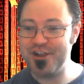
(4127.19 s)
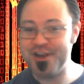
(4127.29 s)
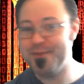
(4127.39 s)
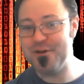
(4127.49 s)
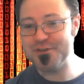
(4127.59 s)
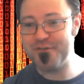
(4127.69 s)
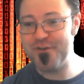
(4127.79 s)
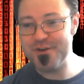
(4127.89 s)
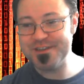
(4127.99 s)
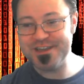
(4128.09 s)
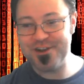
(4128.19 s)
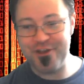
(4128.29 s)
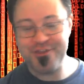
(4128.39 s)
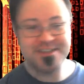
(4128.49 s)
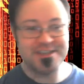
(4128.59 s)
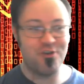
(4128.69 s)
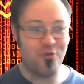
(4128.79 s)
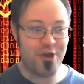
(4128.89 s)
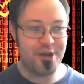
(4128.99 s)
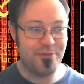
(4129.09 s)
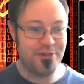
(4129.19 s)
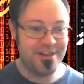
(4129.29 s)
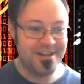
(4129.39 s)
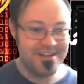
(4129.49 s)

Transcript: and I'm also focusing on this incredible